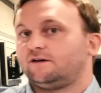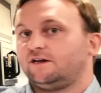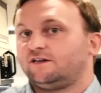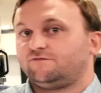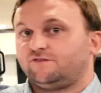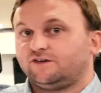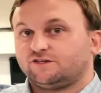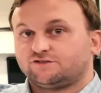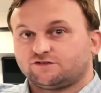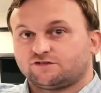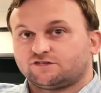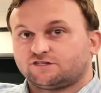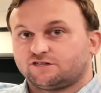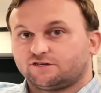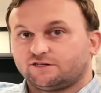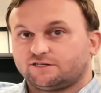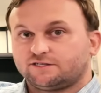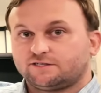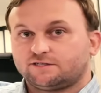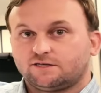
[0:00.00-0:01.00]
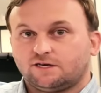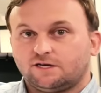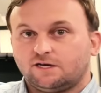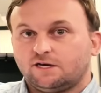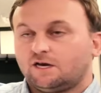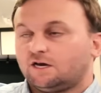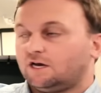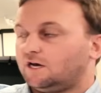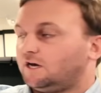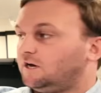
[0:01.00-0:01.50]
Adventure series,
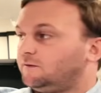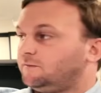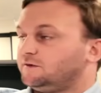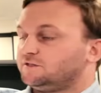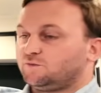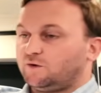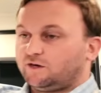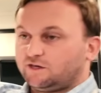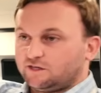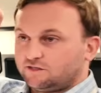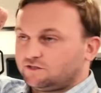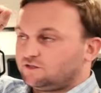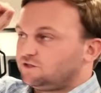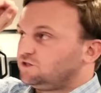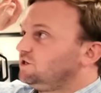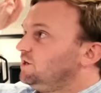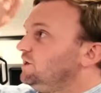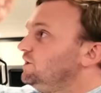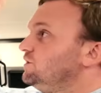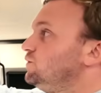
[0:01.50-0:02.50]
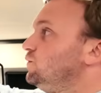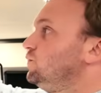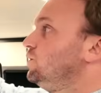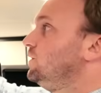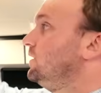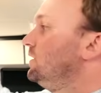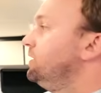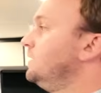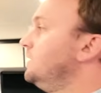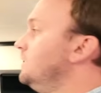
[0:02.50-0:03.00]
as well as the
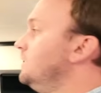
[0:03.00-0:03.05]
GH1